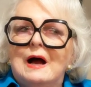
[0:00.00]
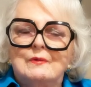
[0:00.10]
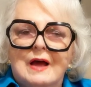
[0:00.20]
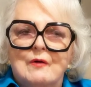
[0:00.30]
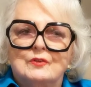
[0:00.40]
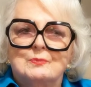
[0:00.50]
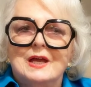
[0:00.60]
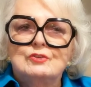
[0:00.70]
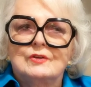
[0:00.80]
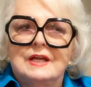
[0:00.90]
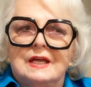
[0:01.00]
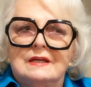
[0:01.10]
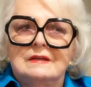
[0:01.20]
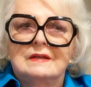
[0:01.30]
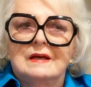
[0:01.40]
was going
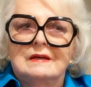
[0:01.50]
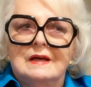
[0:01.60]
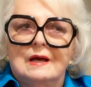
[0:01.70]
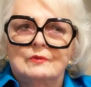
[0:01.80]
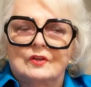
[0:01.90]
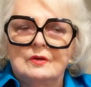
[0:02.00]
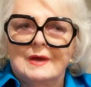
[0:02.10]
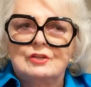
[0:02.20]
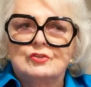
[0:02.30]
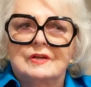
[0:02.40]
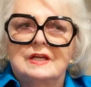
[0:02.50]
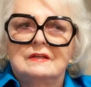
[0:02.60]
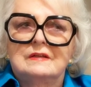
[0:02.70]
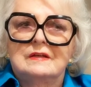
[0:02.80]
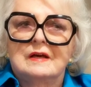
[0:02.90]
to major
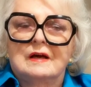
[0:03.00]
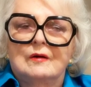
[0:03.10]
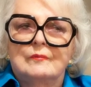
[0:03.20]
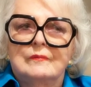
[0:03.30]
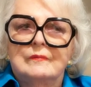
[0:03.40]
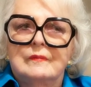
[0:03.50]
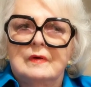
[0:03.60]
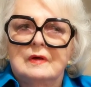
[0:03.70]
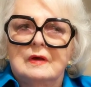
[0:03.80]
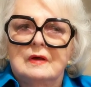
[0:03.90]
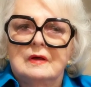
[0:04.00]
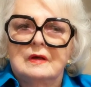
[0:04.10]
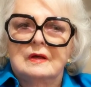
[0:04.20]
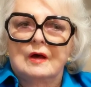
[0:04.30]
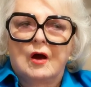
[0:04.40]
in
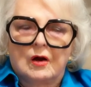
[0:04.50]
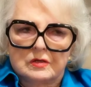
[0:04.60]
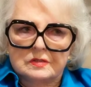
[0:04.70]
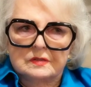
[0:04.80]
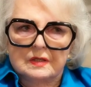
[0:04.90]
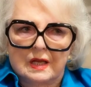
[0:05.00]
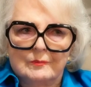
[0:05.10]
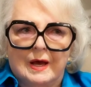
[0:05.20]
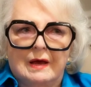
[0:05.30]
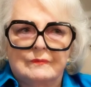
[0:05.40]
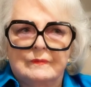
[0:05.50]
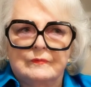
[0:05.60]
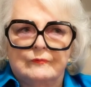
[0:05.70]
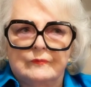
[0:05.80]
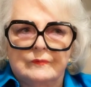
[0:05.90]
art in my
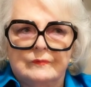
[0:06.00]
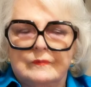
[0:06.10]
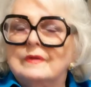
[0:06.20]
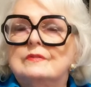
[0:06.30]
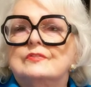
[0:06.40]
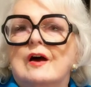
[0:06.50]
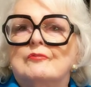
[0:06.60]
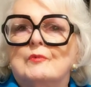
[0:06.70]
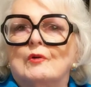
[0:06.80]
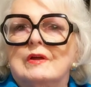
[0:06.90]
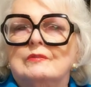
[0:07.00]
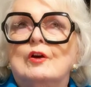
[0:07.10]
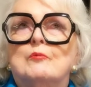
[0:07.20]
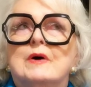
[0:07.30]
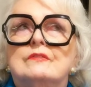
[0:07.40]
sophomore
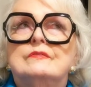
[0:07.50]
year. I